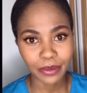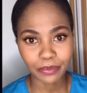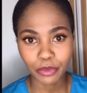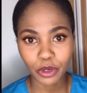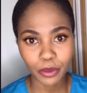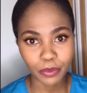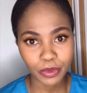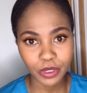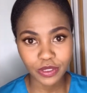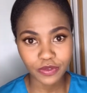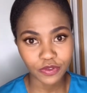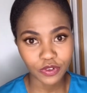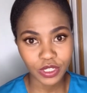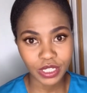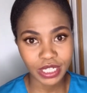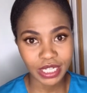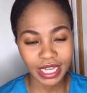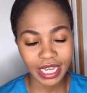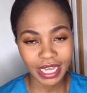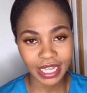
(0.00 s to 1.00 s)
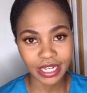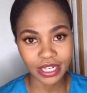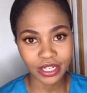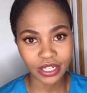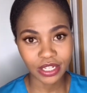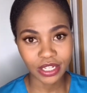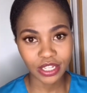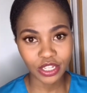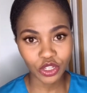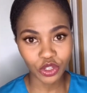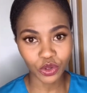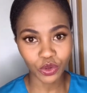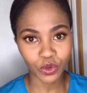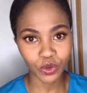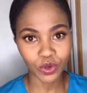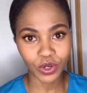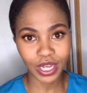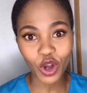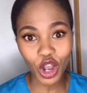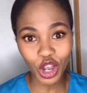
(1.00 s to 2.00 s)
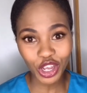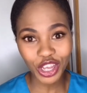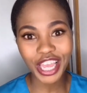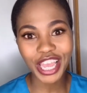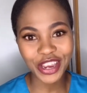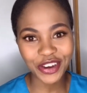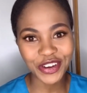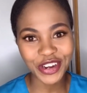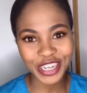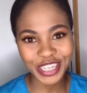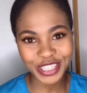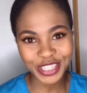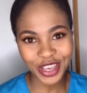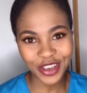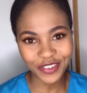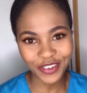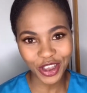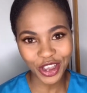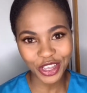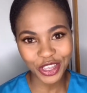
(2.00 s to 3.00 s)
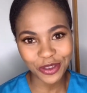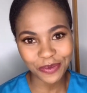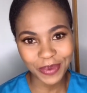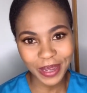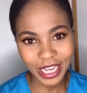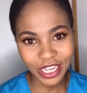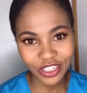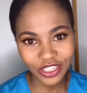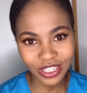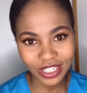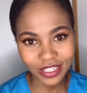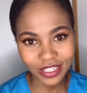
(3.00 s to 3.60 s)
purposefully in your areas of occupation.